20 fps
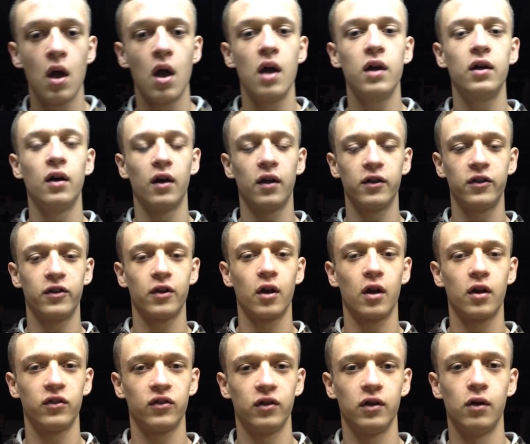Hey guys,
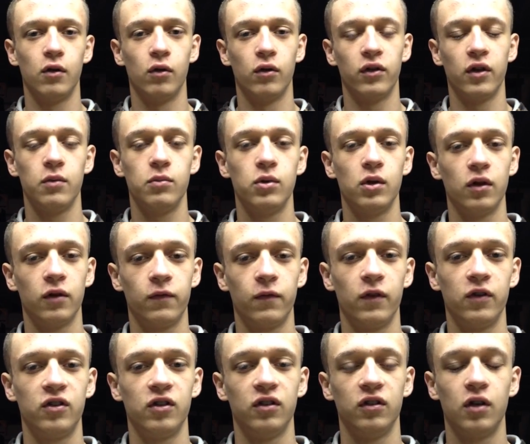Harrison here with ABS
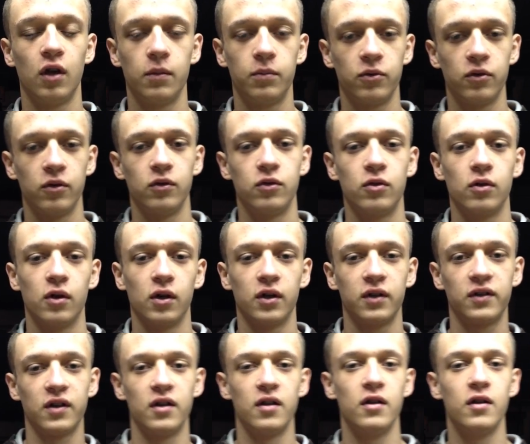Fishing Tips and
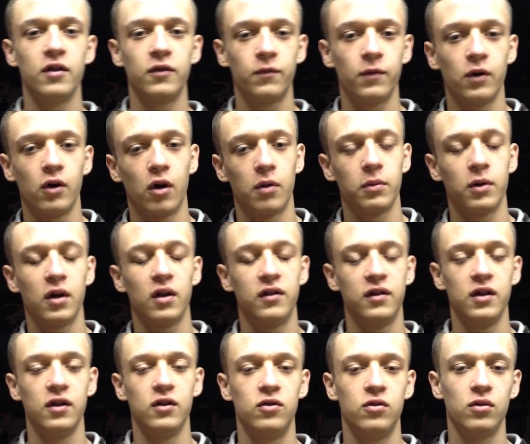Tricks, and in this video I'm going to
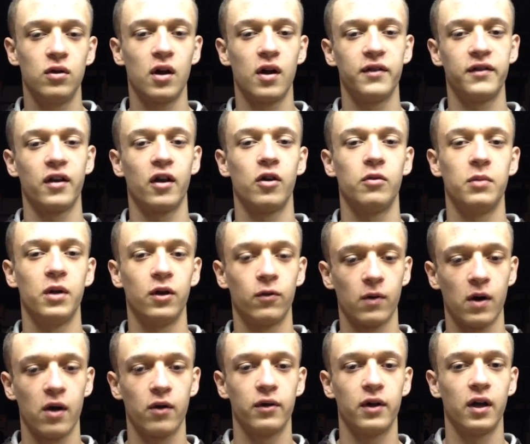teach you guys how to make
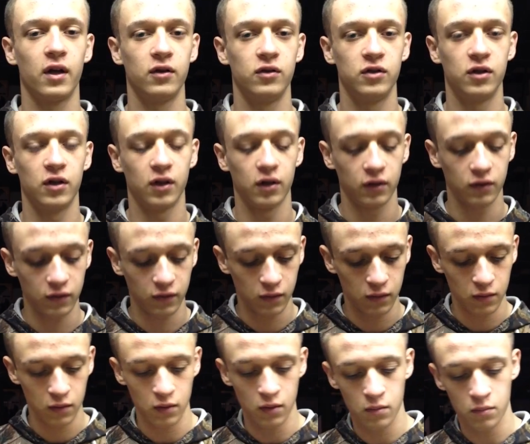roundhead jigs.
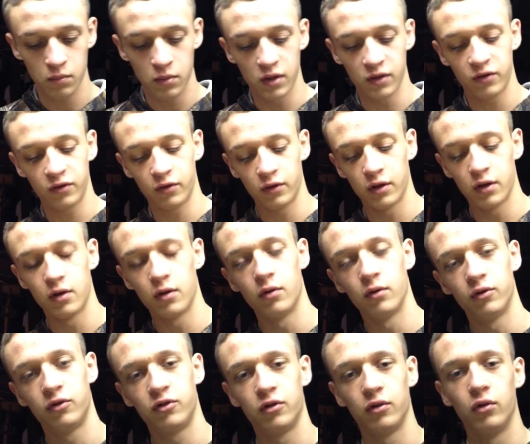Basically,
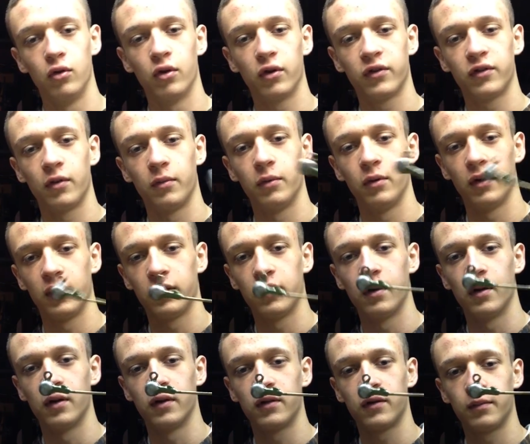it should look something like
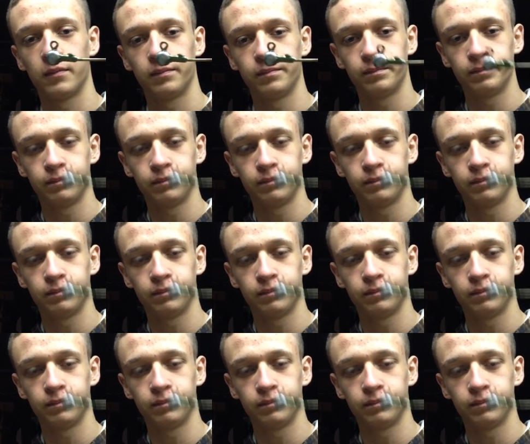this.